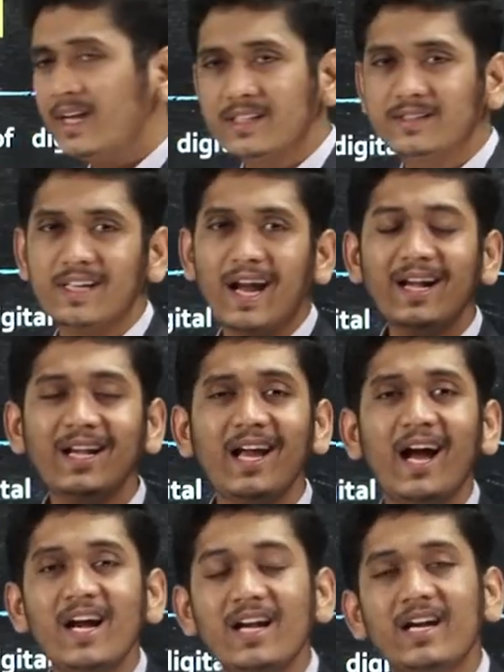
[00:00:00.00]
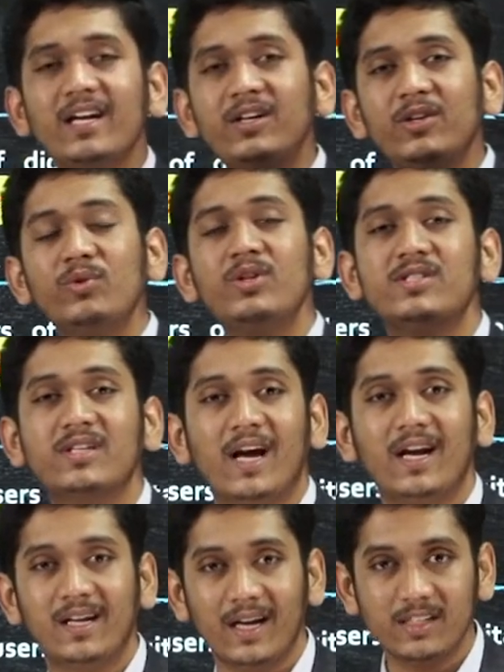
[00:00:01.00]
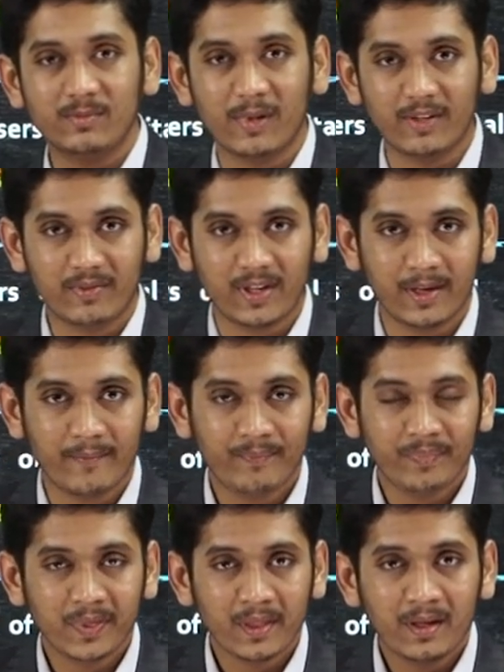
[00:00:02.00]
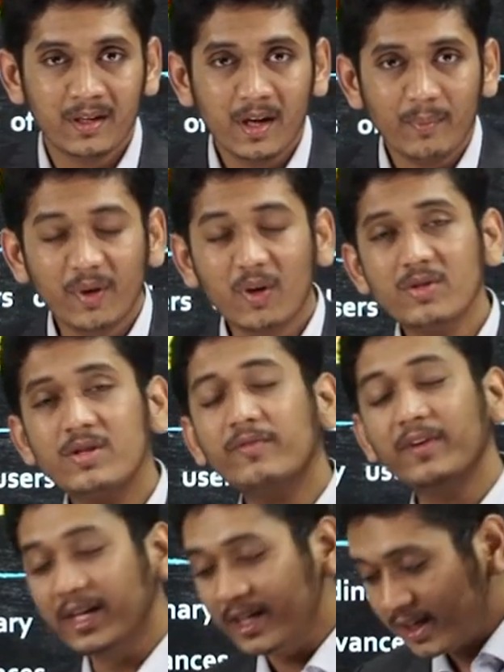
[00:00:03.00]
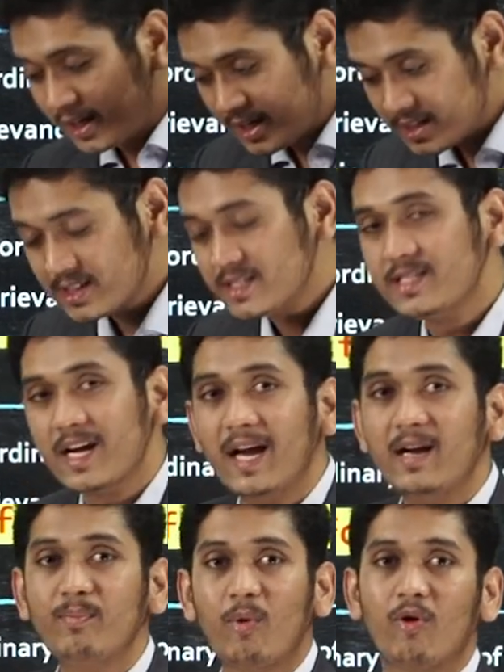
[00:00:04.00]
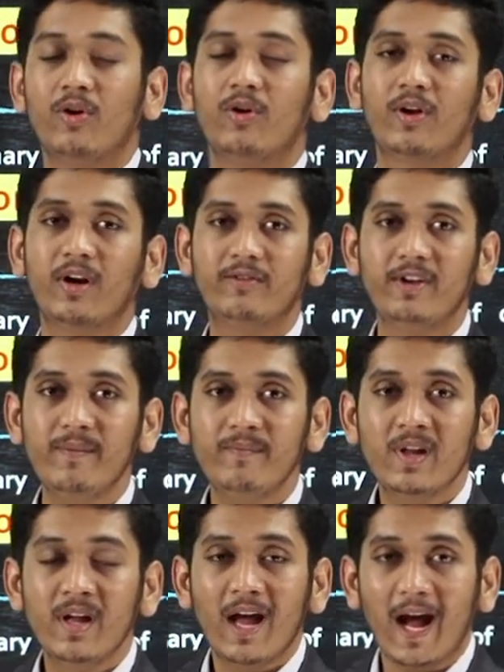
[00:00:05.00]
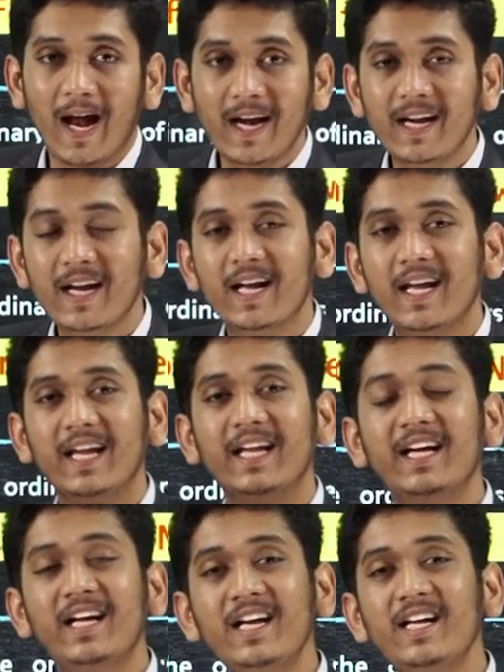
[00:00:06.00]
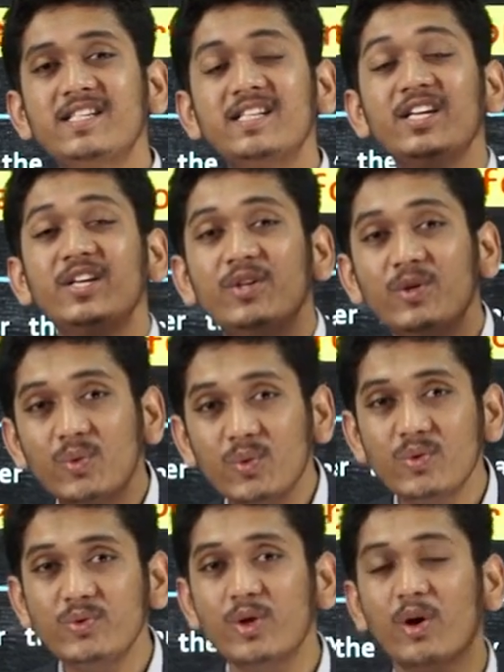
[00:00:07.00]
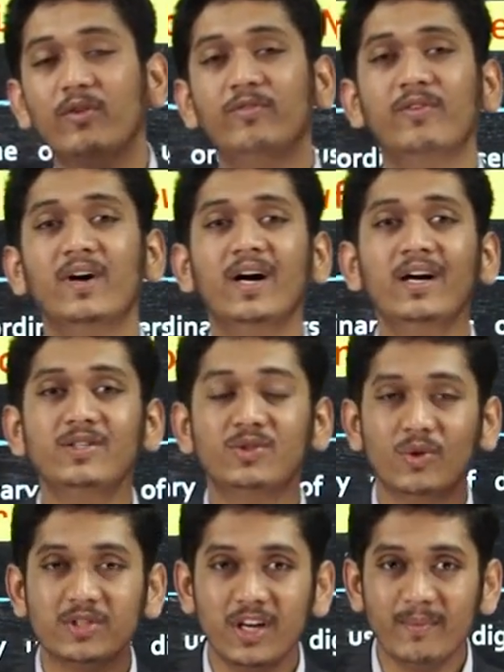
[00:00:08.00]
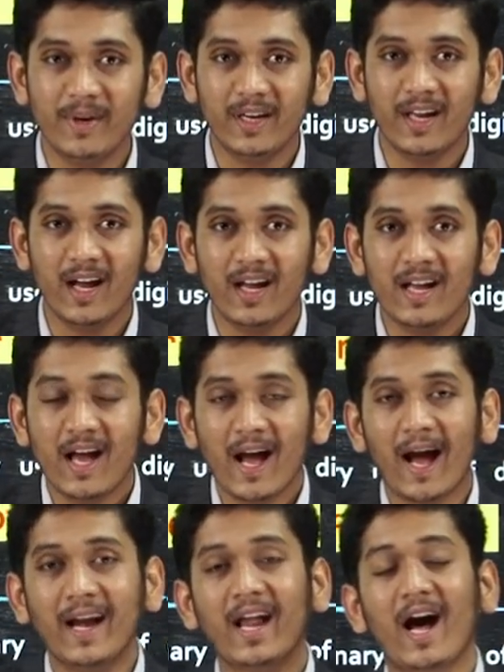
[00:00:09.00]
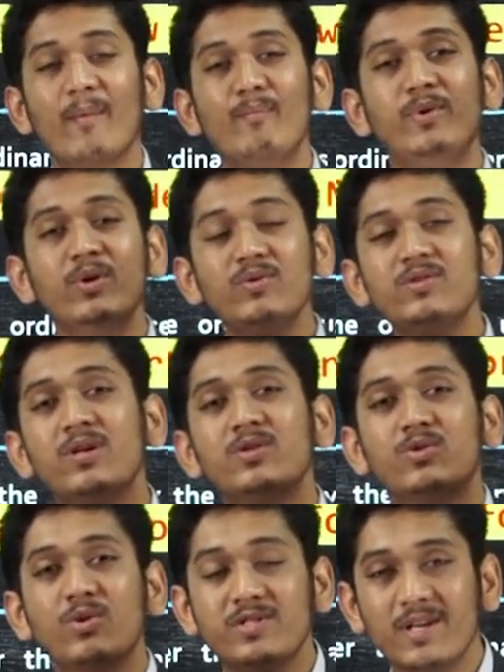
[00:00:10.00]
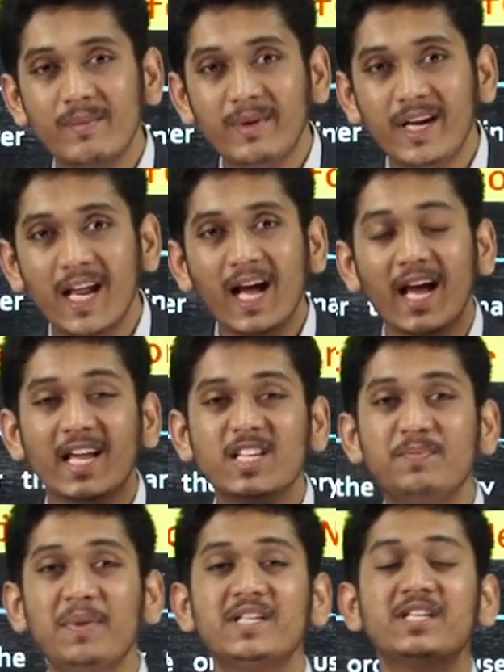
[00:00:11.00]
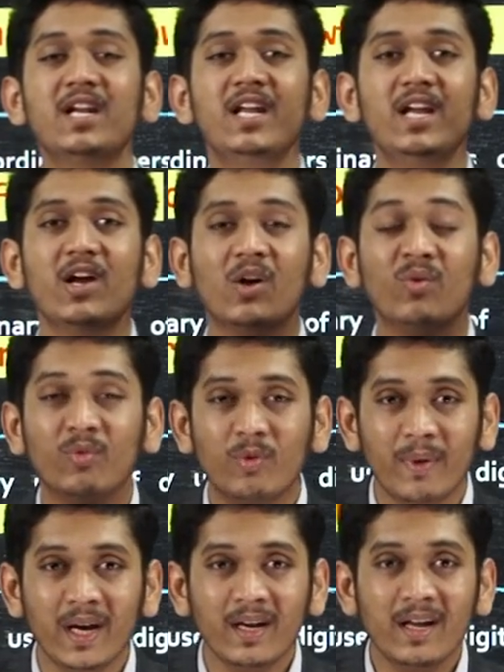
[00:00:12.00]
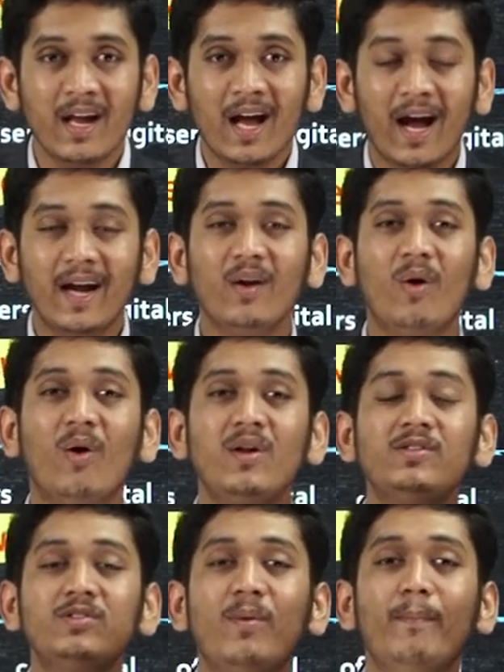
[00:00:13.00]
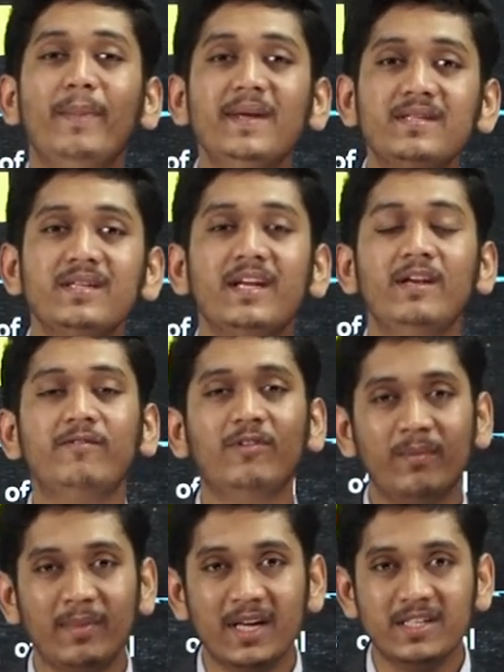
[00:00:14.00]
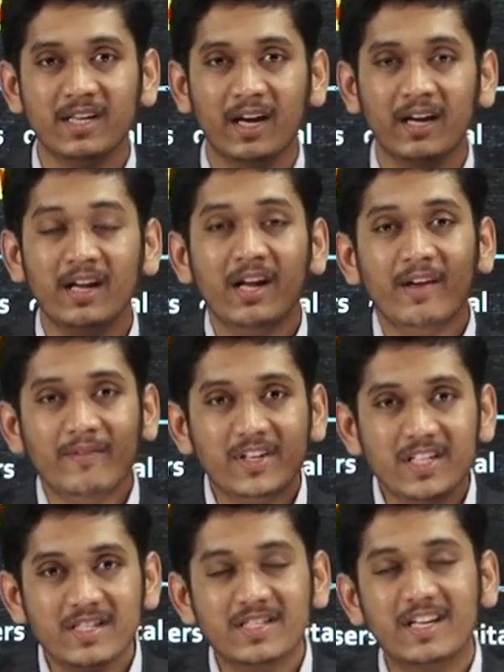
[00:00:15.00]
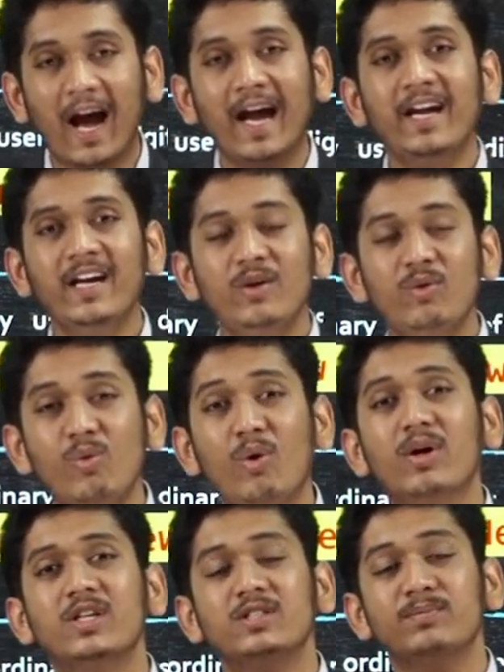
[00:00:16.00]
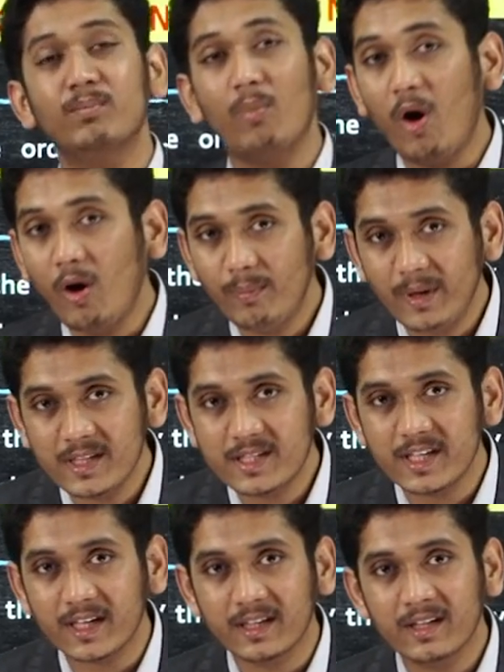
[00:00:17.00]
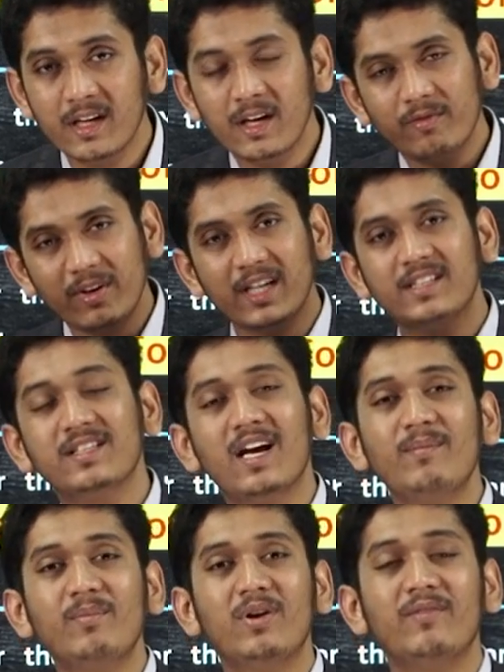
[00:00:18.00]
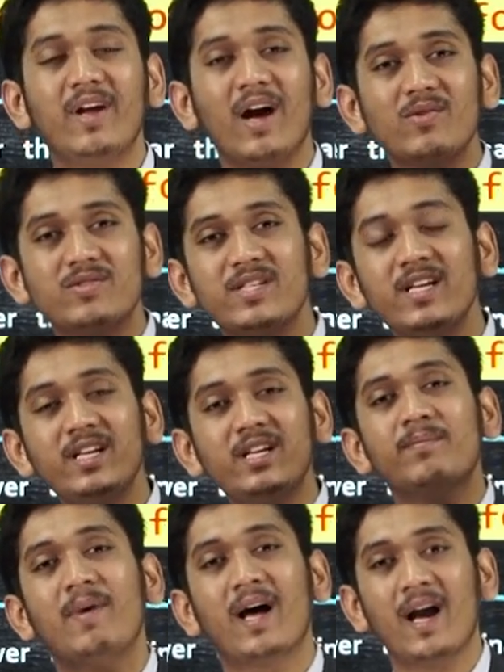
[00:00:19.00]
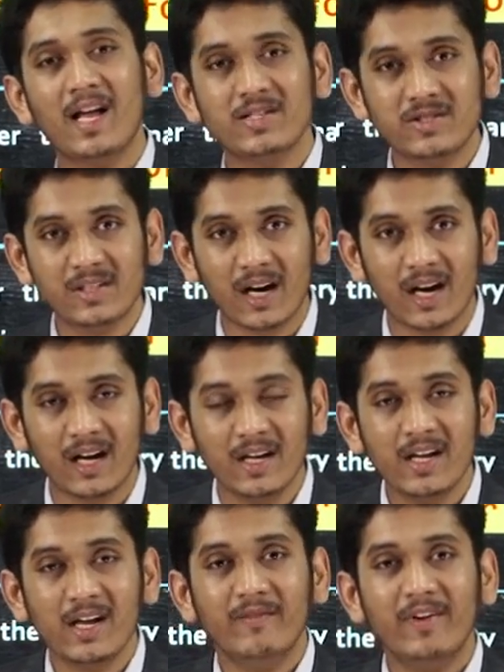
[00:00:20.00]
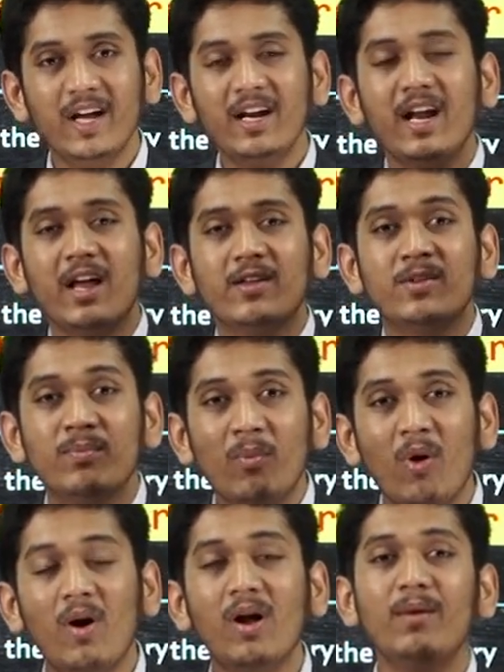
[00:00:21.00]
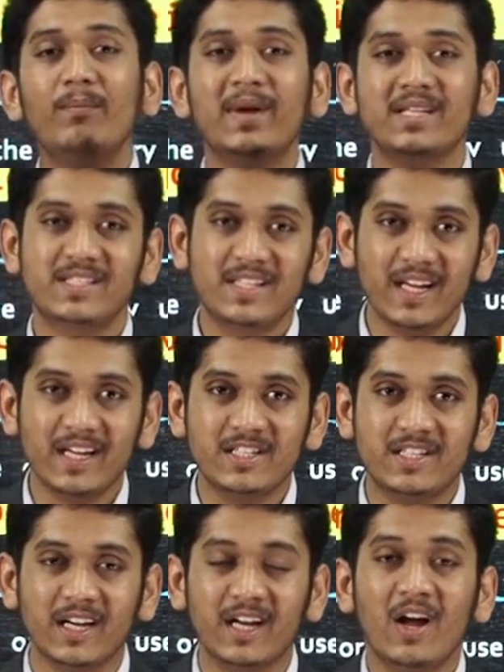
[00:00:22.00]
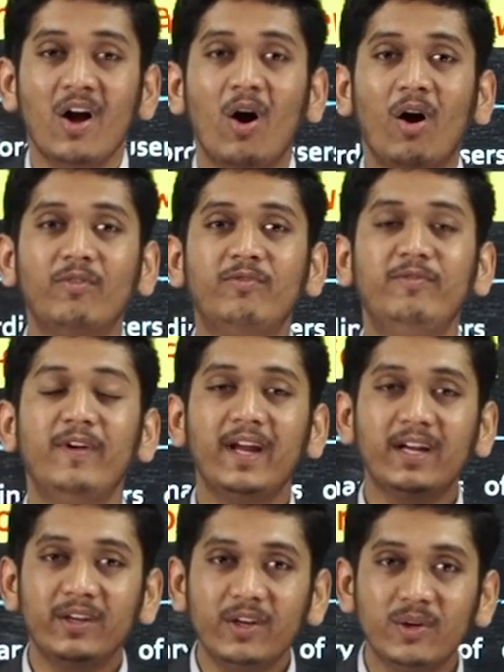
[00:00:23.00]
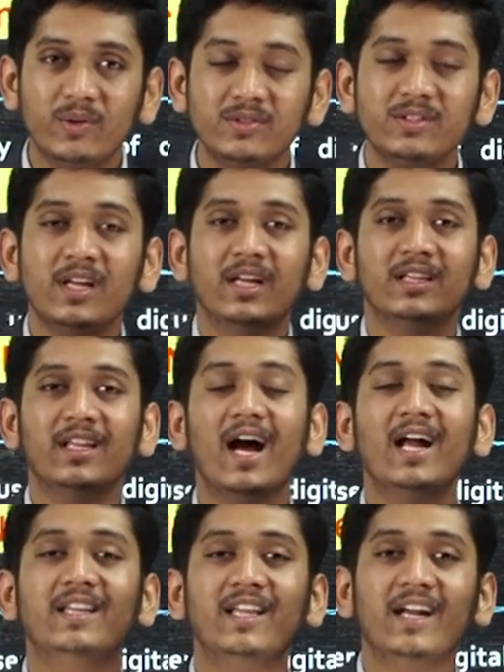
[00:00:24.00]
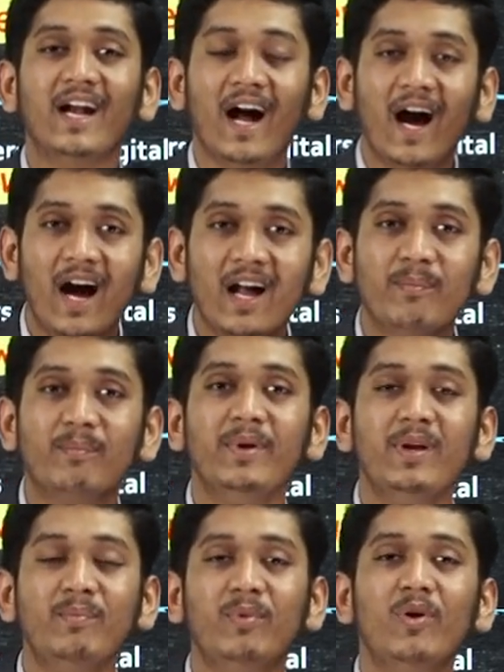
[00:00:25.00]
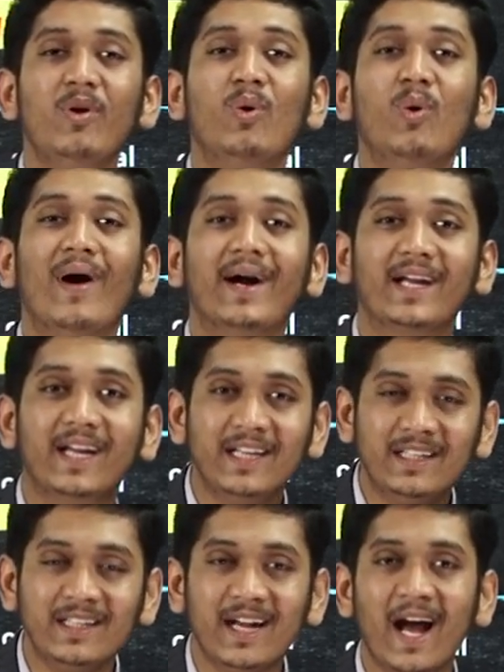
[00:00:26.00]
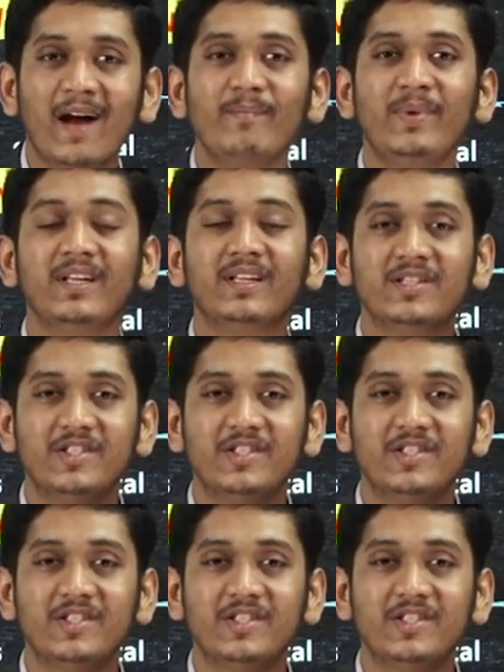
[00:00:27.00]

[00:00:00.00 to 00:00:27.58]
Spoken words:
exactly had led to these guidelines, my friend? Because of increase in child pornography and increasing use of social media and abuse on social media, especially on women, and also misinformation which is guiding towards mob lynching. For example, we have seen in Maharashtra where a small message of fake news that there are people who are kidnapping the